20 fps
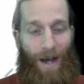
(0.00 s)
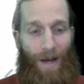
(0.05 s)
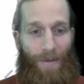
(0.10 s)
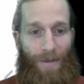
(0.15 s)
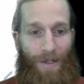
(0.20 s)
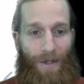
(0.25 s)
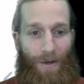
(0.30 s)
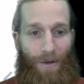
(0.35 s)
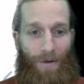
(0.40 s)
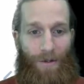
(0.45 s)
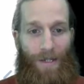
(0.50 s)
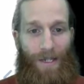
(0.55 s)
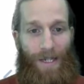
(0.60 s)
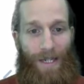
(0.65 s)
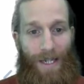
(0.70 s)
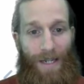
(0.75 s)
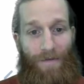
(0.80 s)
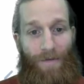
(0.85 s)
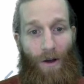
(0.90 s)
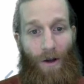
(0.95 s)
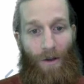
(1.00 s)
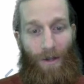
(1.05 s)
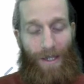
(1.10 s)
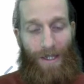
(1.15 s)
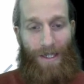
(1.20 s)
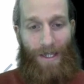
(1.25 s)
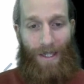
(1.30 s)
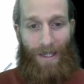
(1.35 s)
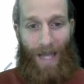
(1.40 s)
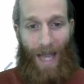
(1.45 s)
So the default
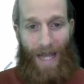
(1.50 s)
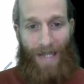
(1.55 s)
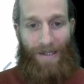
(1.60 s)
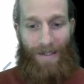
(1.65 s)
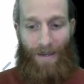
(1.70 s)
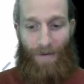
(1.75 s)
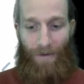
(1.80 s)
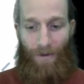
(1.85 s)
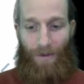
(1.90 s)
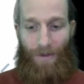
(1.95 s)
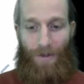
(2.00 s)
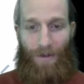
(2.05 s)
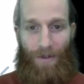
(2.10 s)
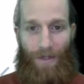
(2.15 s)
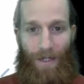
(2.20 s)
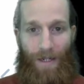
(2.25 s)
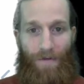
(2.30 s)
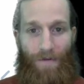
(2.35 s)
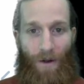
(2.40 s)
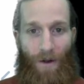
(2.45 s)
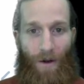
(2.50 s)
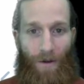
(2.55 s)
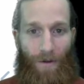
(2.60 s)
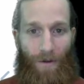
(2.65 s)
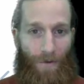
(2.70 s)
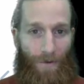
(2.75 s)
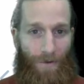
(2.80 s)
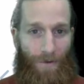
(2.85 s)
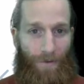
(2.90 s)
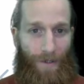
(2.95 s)
is the last level. So the default, the
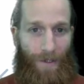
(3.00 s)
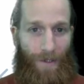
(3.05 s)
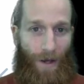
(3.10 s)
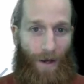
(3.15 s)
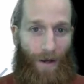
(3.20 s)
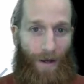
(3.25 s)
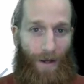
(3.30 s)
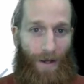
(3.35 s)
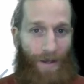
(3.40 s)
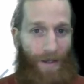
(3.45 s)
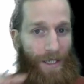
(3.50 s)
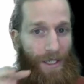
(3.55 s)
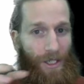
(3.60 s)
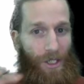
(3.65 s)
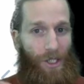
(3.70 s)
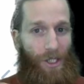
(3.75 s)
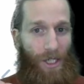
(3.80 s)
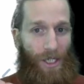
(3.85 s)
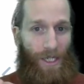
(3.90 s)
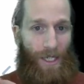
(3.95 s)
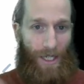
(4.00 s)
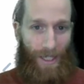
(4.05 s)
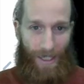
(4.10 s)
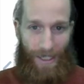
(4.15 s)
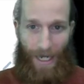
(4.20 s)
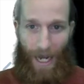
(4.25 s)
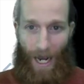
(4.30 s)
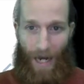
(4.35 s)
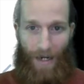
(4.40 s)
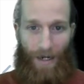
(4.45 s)
first one we saw, this is just
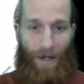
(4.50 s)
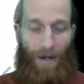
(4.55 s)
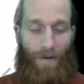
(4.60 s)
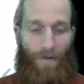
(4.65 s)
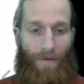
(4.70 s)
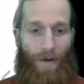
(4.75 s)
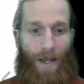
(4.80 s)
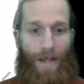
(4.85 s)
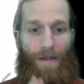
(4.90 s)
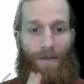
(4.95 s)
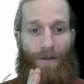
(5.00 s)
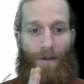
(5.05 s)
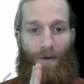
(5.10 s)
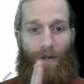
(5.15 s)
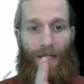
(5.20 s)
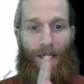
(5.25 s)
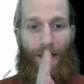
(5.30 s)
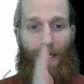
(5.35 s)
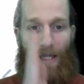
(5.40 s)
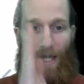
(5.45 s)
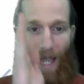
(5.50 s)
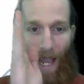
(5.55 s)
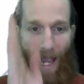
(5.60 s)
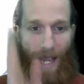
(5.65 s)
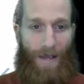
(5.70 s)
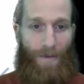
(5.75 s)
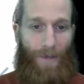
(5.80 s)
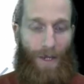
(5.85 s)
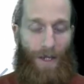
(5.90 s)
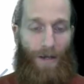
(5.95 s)
unstack, right? So it did the
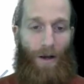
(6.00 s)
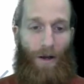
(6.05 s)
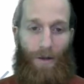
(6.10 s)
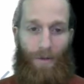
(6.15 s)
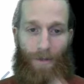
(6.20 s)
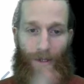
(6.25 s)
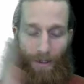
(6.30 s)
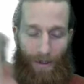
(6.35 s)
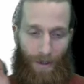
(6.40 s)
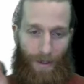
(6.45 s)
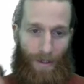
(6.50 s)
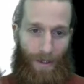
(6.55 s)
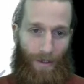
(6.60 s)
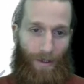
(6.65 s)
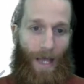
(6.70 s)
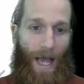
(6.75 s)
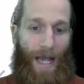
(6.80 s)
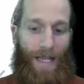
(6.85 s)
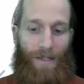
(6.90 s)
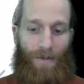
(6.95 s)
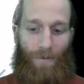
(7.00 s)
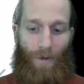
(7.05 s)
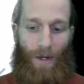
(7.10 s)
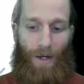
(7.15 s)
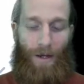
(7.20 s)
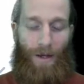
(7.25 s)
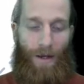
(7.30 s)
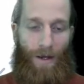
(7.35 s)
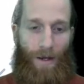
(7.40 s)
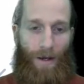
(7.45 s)
A, B column, the last
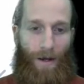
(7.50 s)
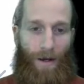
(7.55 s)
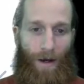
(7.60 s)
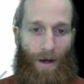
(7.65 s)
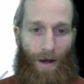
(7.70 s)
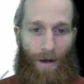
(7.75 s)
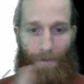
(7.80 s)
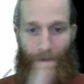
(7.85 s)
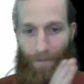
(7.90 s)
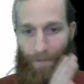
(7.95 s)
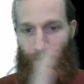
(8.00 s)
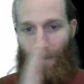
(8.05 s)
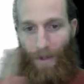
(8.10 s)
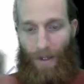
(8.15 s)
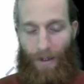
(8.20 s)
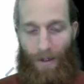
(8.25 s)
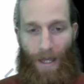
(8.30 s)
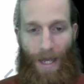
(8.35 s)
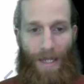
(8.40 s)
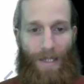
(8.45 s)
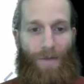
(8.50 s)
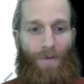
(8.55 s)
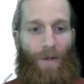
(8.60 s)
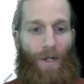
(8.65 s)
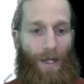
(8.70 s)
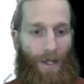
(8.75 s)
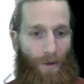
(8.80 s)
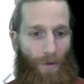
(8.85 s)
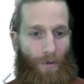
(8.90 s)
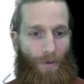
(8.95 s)
one
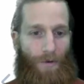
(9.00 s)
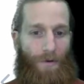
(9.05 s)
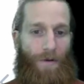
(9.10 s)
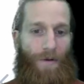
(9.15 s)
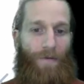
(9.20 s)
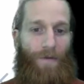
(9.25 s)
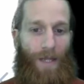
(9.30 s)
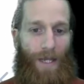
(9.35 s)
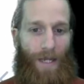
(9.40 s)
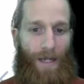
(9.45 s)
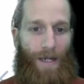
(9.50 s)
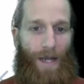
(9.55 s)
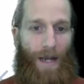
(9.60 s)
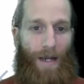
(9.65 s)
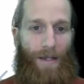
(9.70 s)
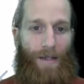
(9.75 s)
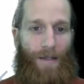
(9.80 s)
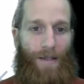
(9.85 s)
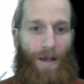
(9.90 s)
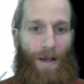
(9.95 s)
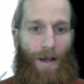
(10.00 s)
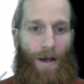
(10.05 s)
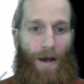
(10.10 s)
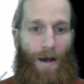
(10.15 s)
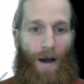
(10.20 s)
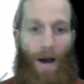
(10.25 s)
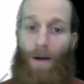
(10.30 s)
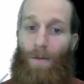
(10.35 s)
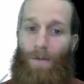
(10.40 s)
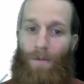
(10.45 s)
in order of the index.
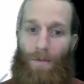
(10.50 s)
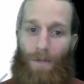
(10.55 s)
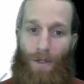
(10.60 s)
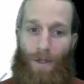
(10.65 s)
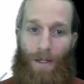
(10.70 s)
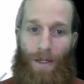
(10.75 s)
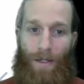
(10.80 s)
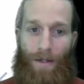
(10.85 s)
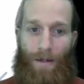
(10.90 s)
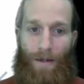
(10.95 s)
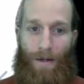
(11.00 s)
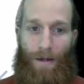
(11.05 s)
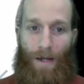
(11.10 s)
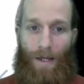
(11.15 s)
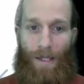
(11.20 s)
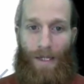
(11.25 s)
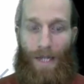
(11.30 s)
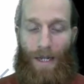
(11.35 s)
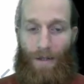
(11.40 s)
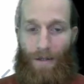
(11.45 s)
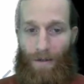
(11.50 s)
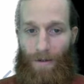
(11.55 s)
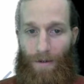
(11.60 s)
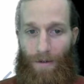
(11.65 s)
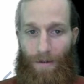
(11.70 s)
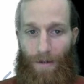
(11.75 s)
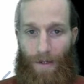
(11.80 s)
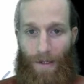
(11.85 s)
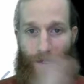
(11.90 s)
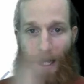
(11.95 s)
You could unstack
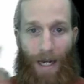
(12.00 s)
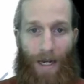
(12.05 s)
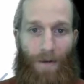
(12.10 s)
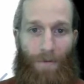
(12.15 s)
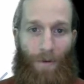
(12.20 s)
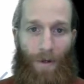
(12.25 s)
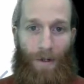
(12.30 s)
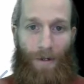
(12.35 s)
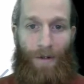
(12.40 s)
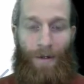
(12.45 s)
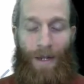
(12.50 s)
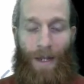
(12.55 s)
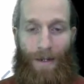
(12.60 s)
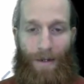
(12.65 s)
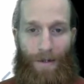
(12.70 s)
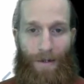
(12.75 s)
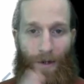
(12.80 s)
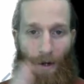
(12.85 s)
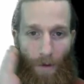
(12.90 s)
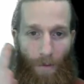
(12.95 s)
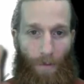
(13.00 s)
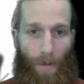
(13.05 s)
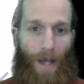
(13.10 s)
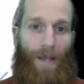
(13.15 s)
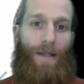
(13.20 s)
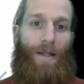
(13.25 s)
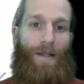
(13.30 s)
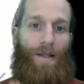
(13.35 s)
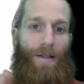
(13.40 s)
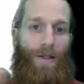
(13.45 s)
the second one, and
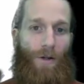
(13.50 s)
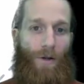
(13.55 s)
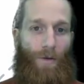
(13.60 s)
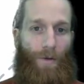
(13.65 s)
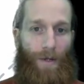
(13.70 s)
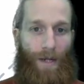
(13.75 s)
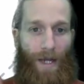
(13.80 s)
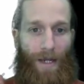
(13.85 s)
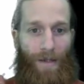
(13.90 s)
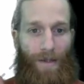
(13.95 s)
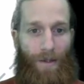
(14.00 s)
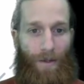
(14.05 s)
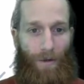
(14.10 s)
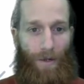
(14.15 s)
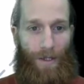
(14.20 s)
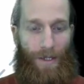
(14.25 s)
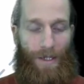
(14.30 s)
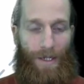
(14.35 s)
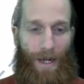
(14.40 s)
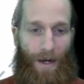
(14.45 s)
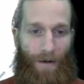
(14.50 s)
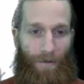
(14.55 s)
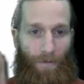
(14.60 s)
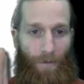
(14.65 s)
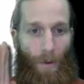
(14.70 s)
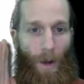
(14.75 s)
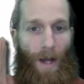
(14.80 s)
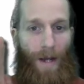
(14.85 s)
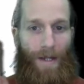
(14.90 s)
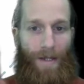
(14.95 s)
Python's 0 index, so unstack of
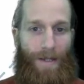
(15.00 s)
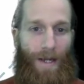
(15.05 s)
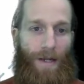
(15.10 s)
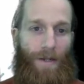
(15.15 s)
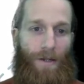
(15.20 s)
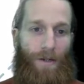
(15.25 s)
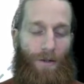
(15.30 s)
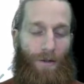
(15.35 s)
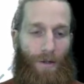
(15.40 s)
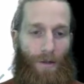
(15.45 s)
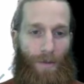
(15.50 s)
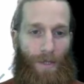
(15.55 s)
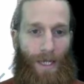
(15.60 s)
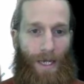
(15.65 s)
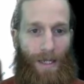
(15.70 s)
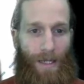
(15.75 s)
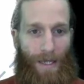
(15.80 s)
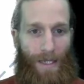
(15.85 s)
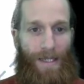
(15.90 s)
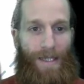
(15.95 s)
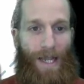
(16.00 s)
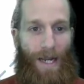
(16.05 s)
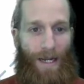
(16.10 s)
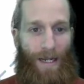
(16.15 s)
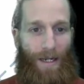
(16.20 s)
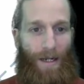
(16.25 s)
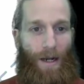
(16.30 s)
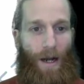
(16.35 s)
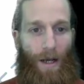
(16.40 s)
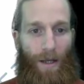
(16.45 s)
1 is actually going to be that
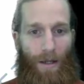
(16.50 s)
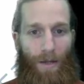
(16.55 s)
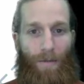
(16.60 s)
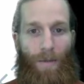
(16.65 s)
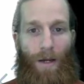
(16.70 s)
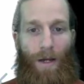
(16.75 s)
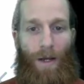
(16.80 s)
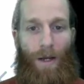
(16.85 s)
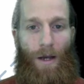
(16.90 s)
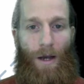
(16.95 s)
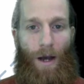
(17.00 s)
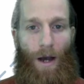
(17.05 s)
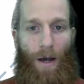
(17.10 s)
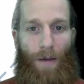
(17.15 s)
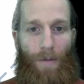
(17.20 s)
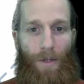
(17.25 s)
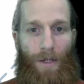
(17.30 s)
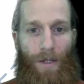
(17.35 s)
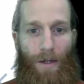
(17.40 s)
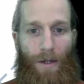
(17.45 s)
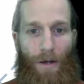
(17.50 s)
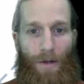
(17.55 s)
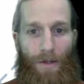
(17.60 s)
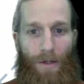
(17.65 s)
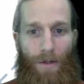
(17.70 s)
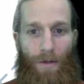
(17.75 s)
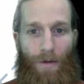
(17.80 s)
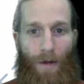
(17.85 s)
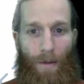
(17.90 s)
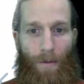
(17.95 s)
second column. You could
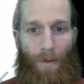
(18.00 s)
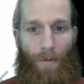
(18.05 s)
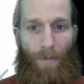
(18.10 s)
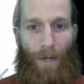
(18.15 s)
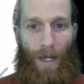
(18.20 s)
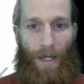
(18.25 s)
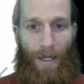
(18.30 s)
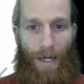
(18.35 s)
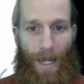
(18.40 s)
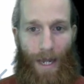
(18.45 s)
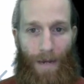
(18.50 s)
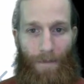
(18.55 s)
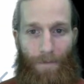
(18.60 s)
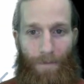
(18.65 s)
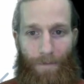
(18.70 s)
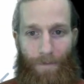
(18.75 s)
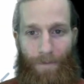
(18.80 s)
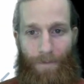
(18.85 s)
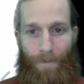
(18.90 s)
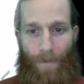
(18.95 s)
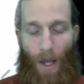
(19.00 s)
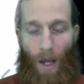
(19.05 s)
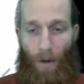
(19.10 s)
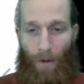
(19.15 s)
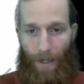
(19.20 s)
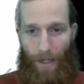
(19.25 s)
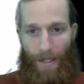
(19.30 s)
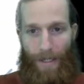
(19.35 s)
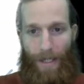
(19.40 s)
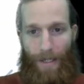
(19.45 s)
also grab it by name. Oh,
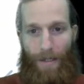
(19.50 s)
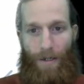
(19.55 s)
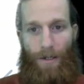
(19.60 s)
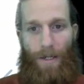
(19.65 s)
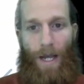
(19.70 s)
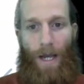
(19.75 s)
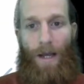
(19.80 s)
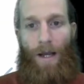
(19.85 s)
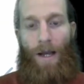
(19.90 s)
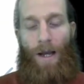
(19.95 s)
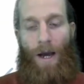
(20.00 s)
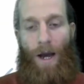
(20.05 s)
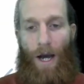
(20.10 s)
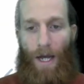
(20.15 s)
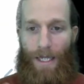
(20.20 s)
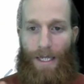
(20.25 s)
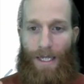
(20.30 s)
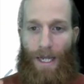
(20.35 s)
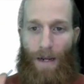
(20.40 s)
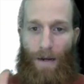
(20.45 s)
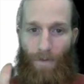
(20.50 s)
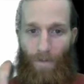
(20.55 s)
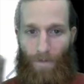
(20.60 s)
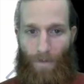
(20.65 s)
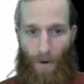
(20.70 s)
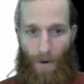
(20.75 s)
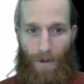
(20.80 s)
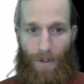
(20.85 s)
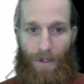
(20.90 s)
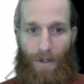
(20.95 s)
and it says here, yeah, unstack of
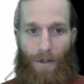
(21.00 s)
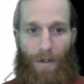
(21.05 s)
first.